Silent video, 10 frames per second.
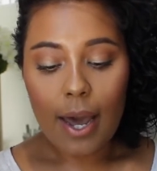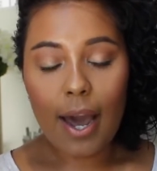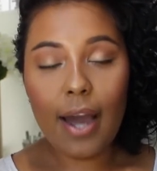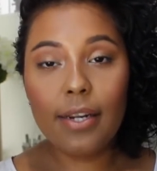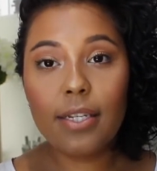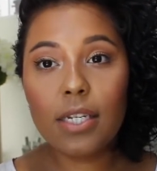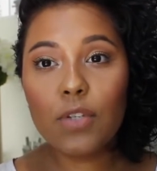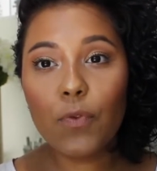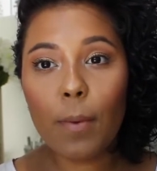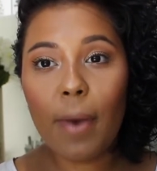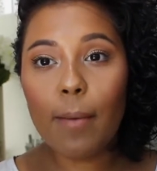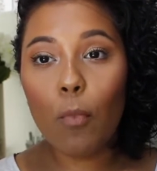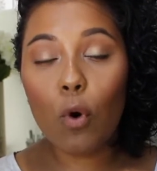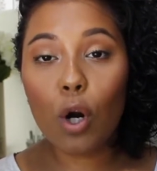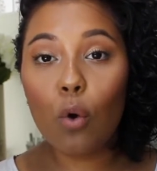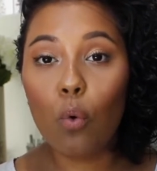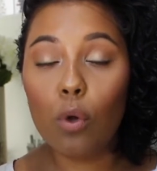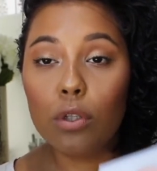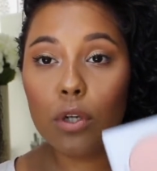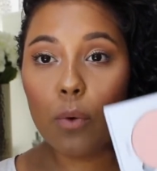And this is for my more
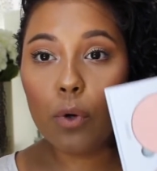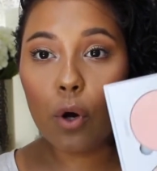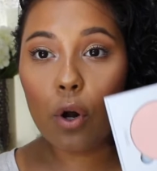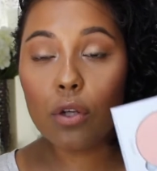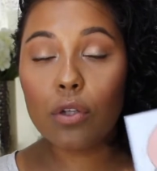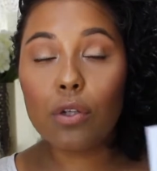cool tone girls,